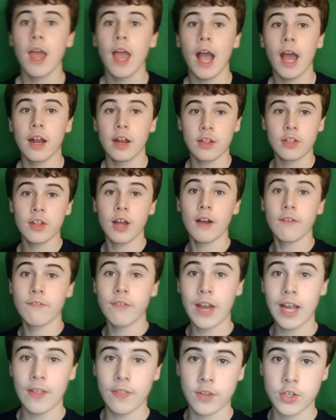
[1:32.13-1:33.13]
and start
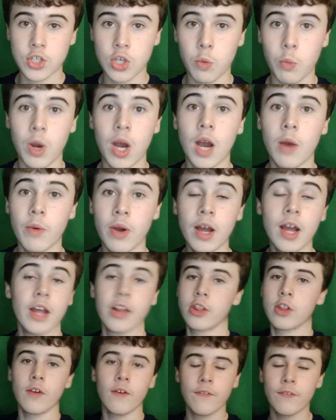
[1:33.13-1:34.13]
fighting the chihuahua,
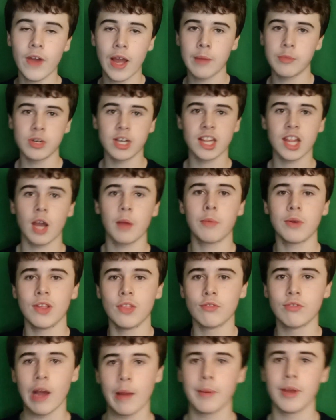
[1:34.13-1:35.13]
and so a fight breaks out between
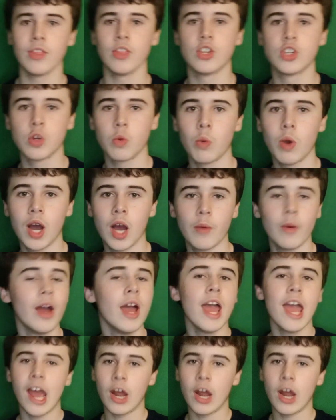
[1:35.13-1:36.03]
the rabbit and the chihuahua,